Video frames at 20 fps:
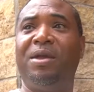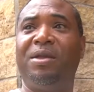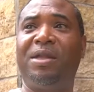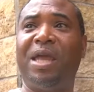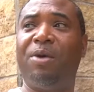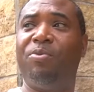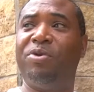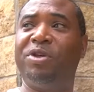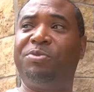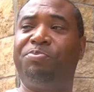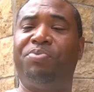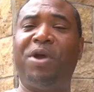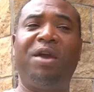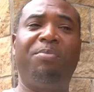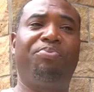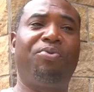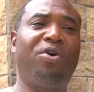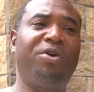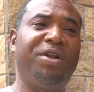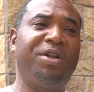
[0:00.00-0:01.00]
They
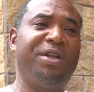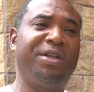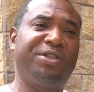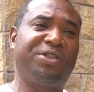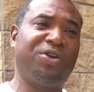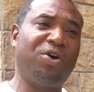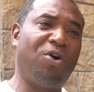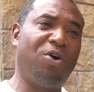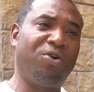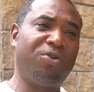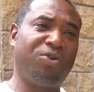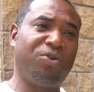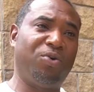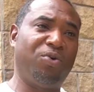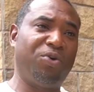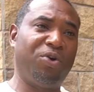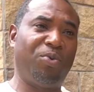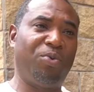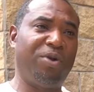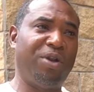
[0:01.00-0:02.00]
brought in this tall
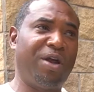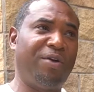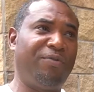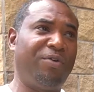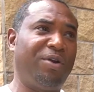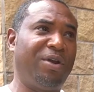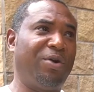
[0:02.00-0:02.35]
dude or whatever,